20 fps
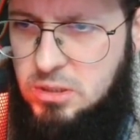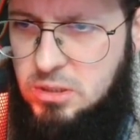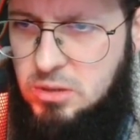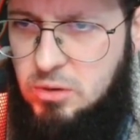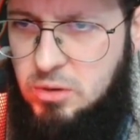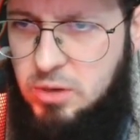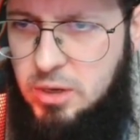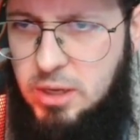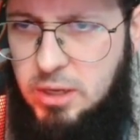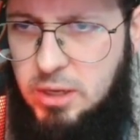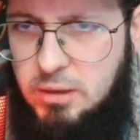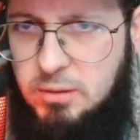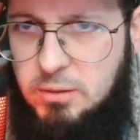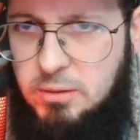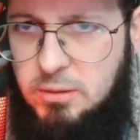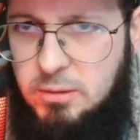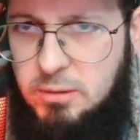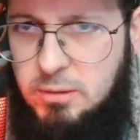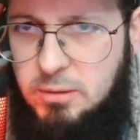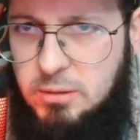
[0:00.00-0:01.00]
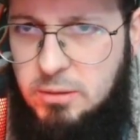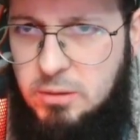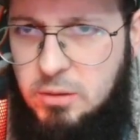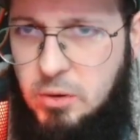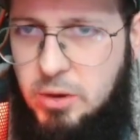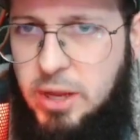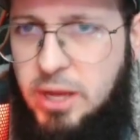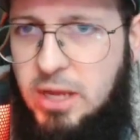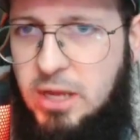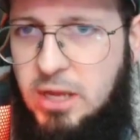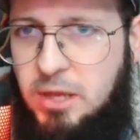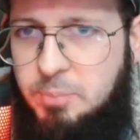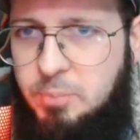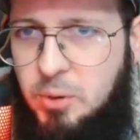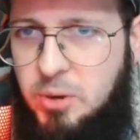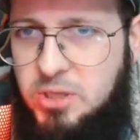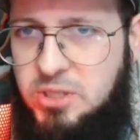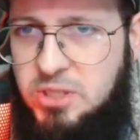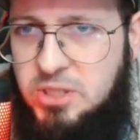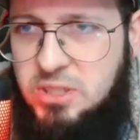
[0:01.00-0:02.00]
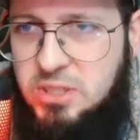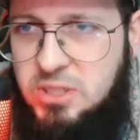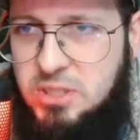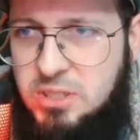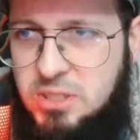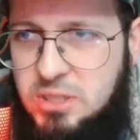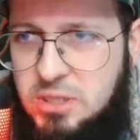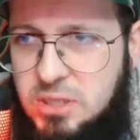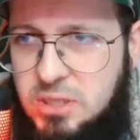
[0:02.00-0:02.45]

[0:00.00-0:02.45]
Okay, okay, he got poisons.